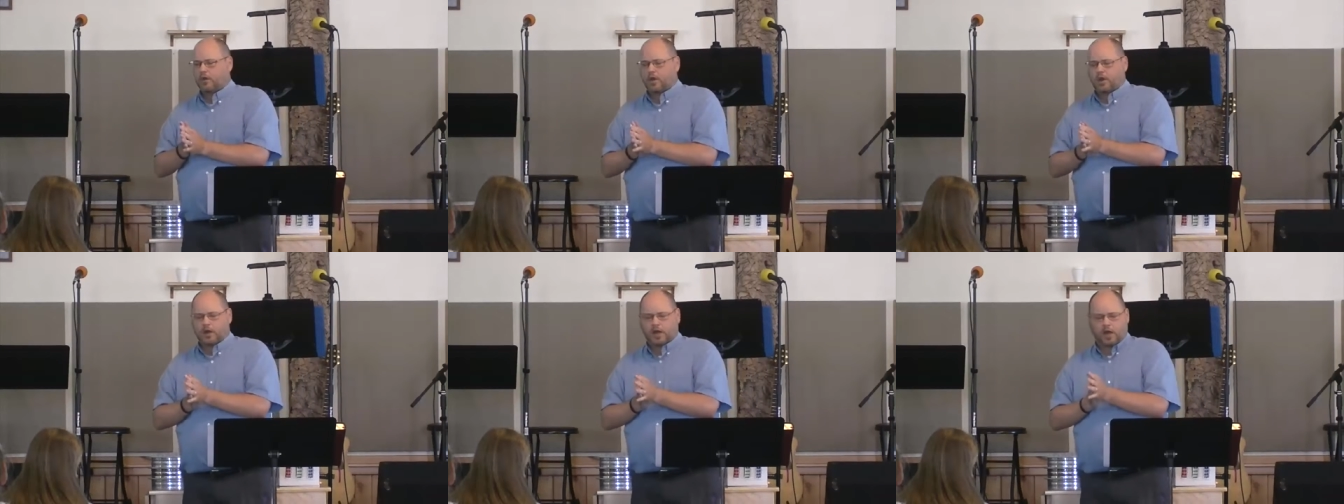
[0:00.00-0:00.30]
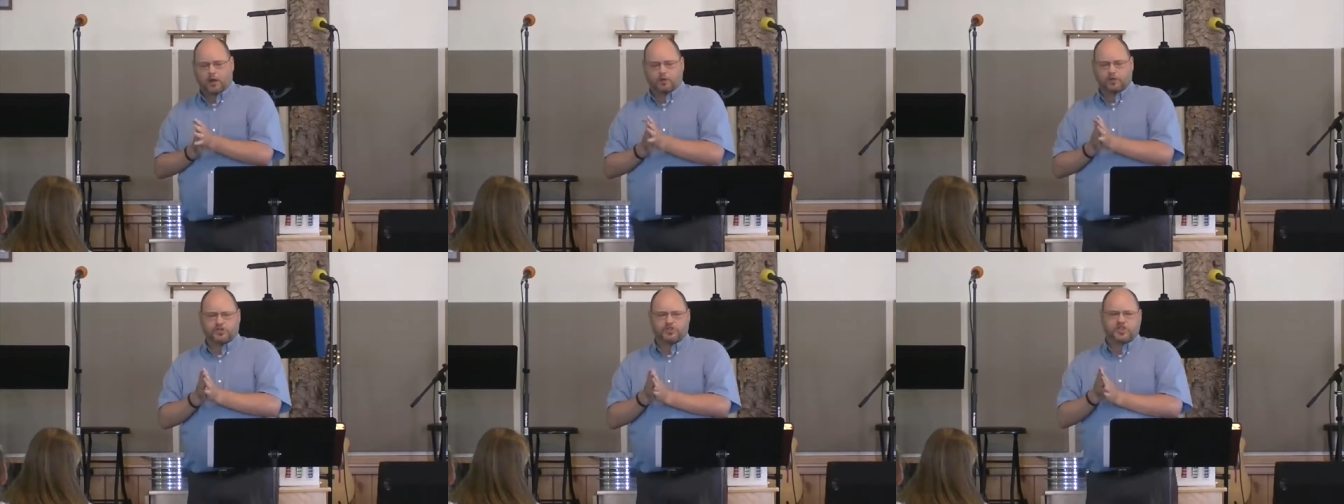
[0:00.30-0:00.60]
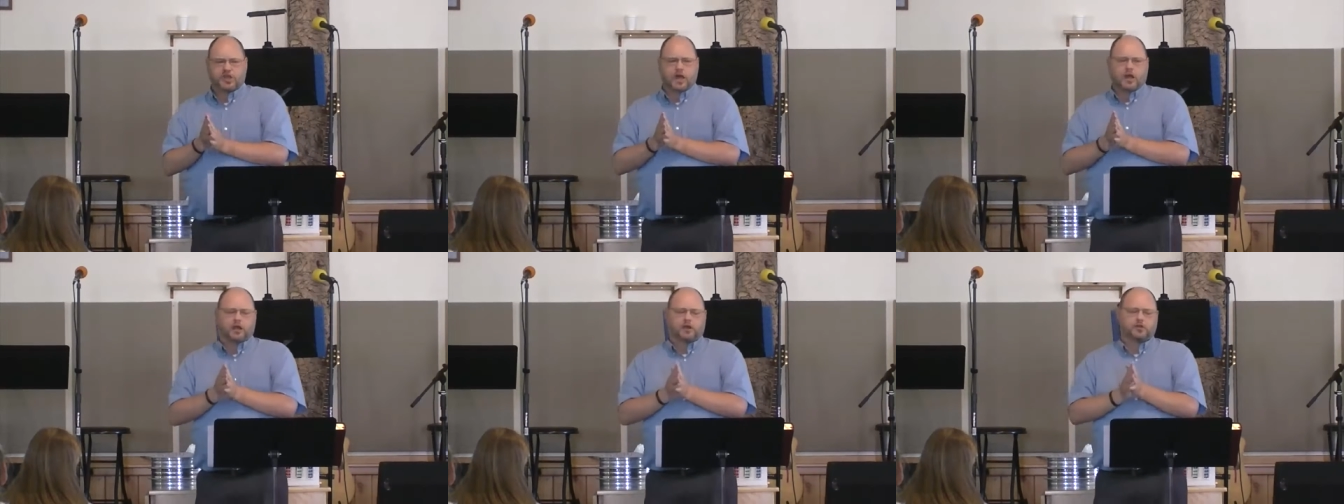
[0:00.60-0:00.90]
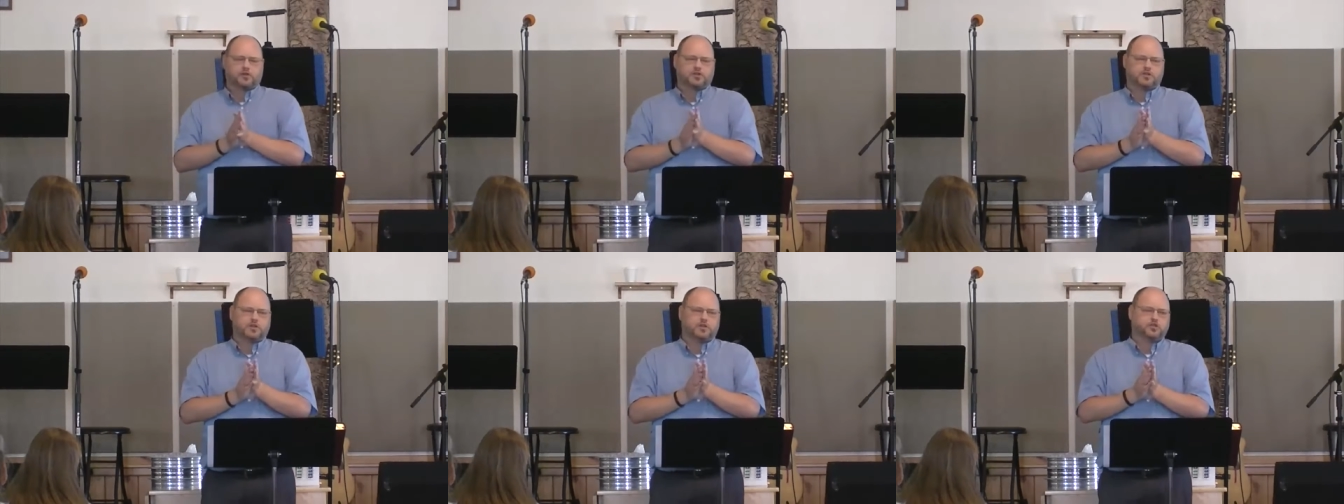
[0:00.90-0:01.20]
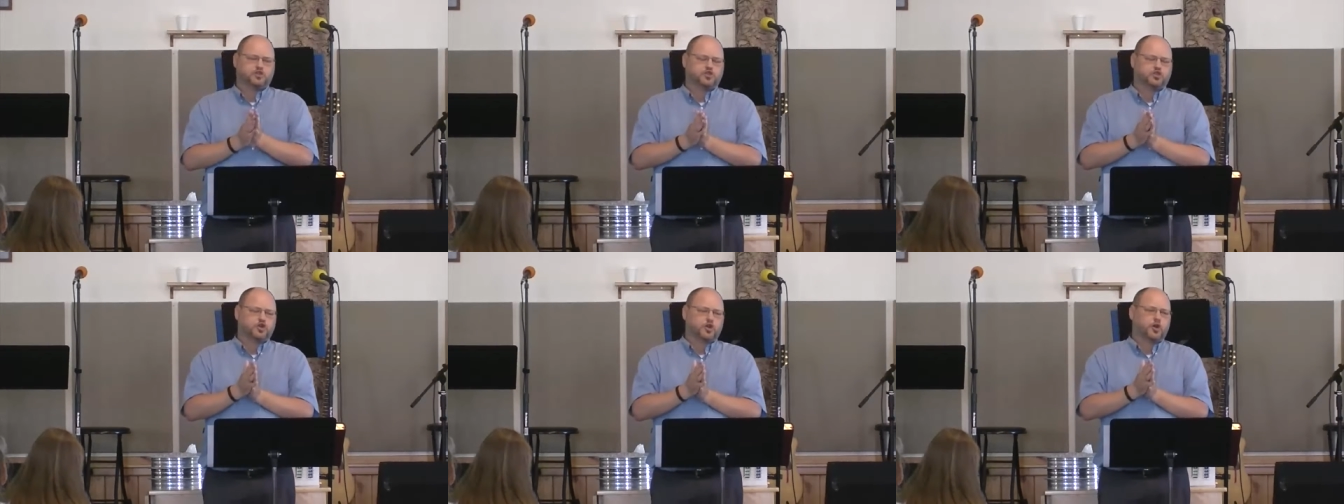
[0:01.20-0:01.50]
And I would challenge
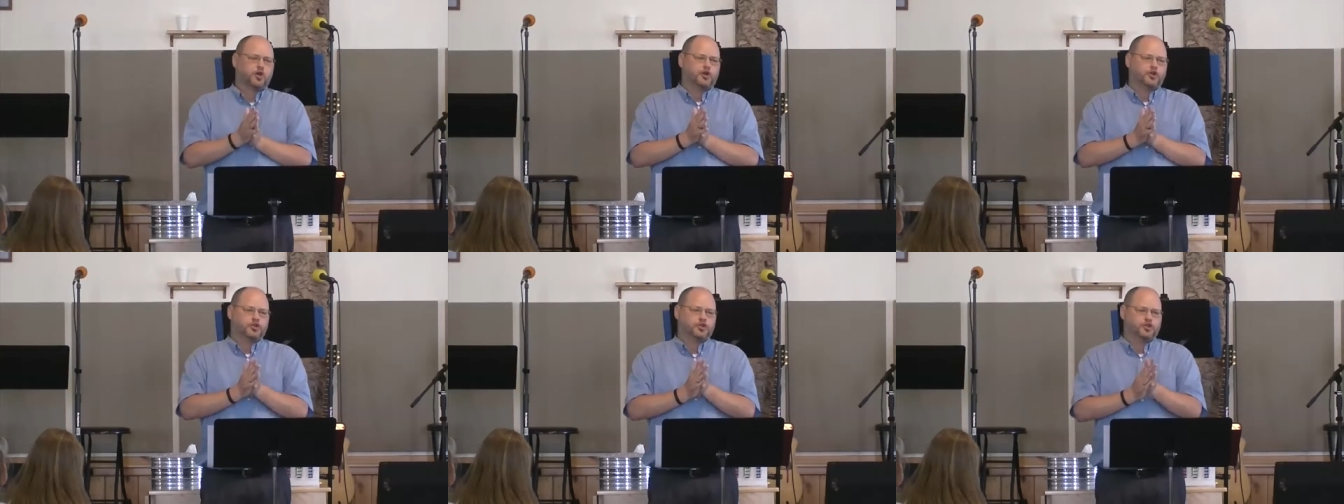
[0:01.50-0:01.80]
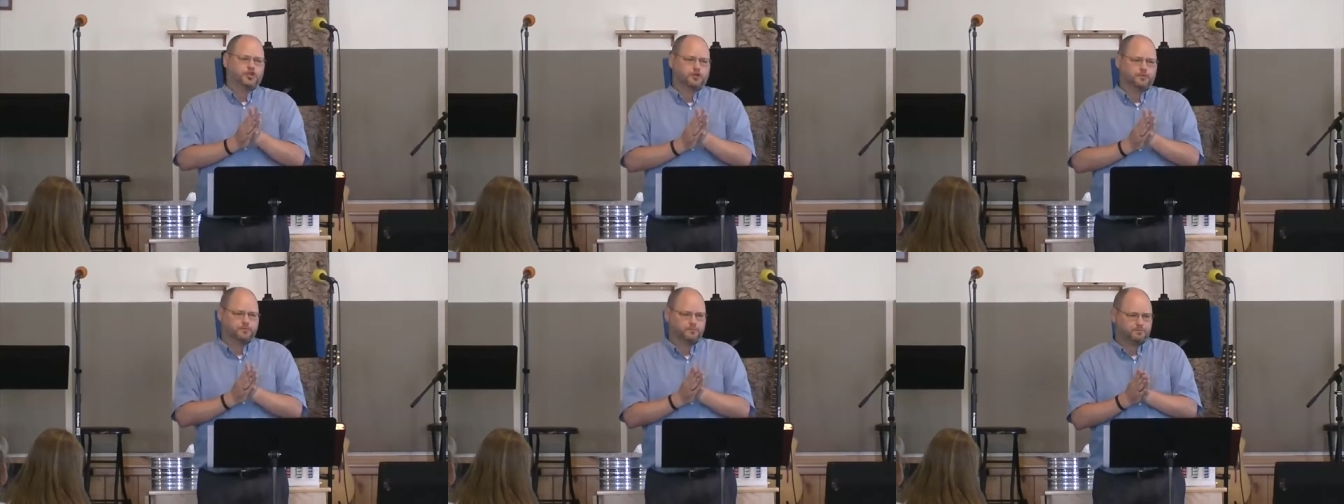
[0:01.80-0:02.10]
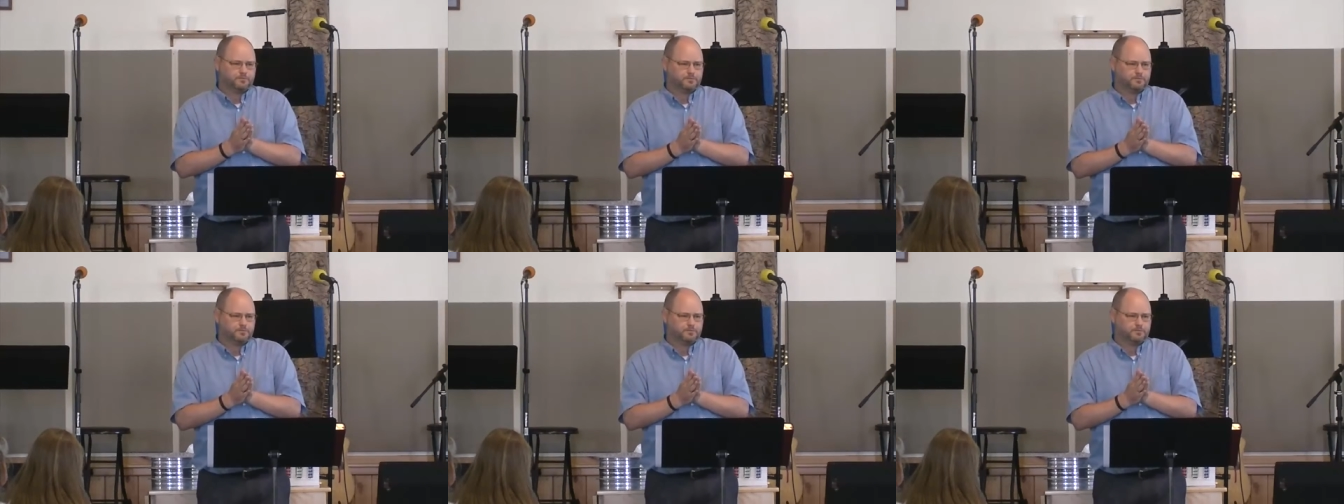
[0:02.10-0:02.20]
this church